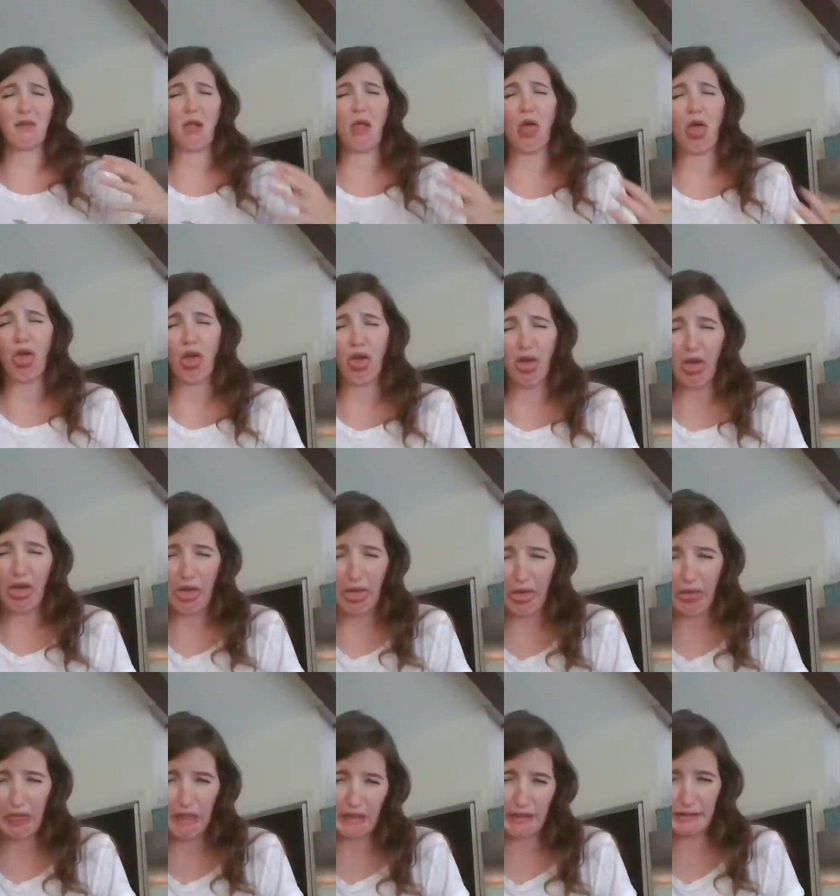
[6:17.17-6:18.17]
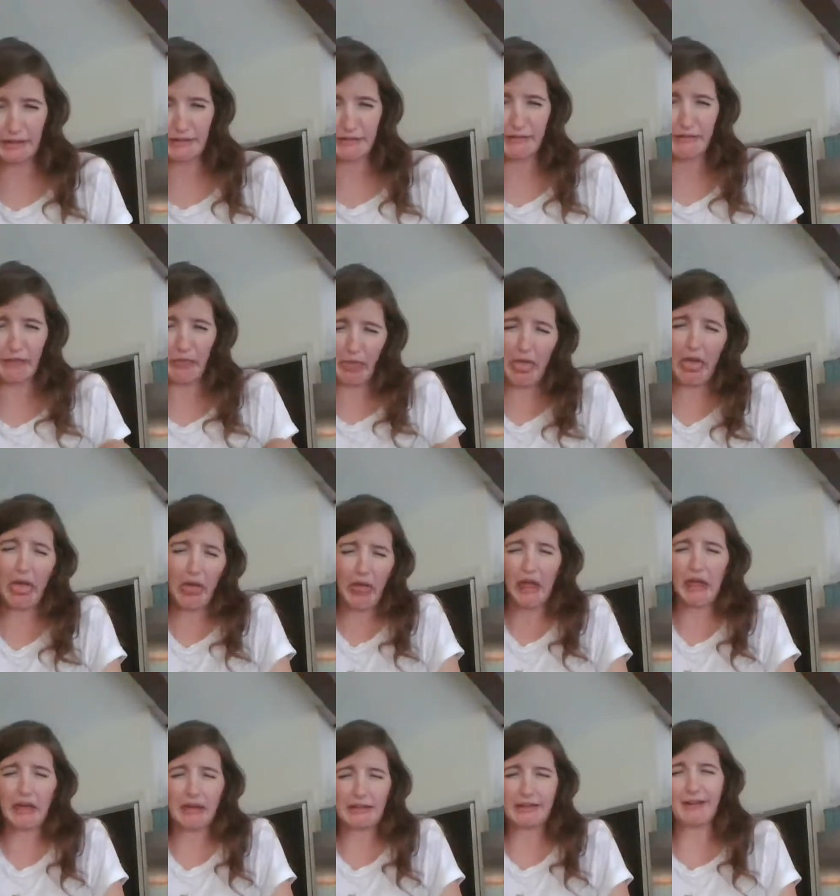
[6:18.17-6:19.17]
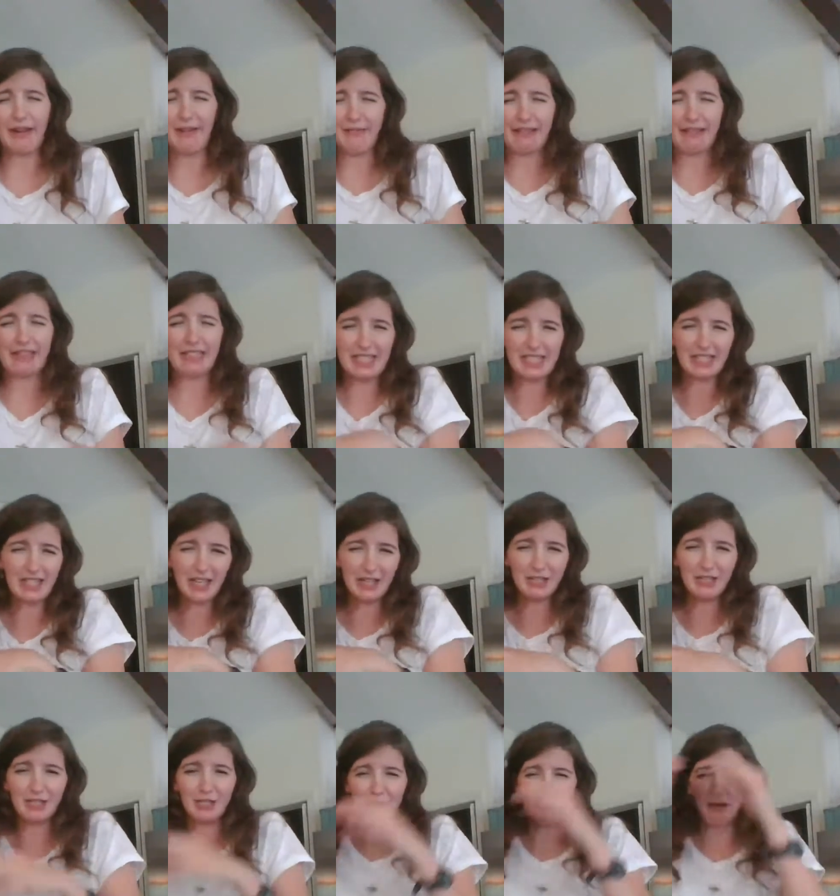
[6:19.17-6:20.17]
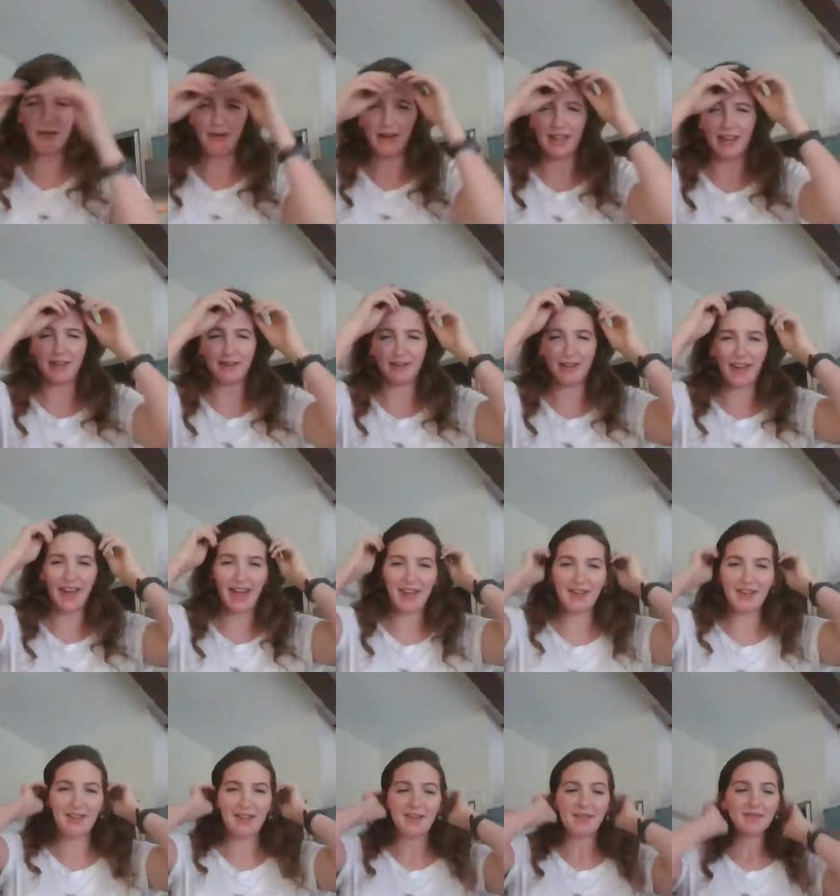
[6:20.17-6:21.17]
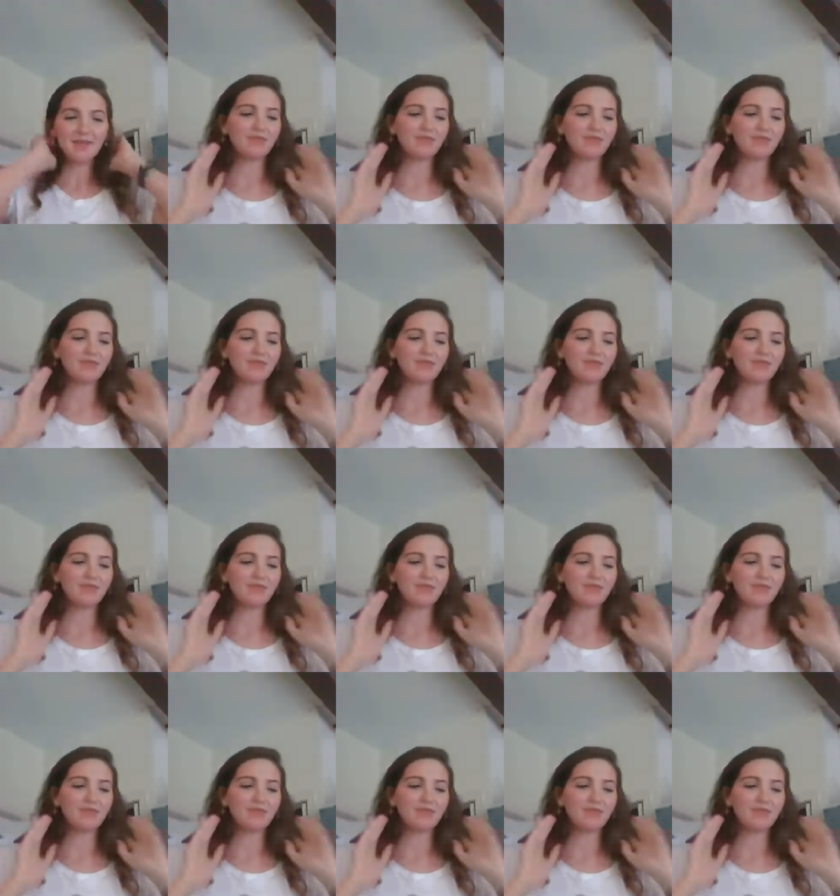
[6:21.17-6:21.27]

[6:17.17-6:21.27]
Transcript: like you're having to sludge through it, okay?